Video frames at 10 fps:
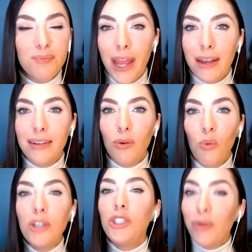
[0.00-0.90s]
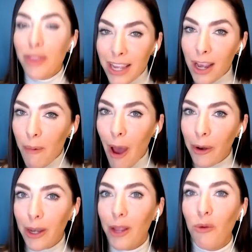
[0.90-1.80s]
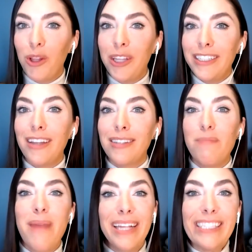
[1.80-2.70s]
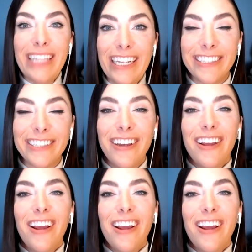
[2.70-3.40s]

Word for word: And once you think about it, it really does make sense.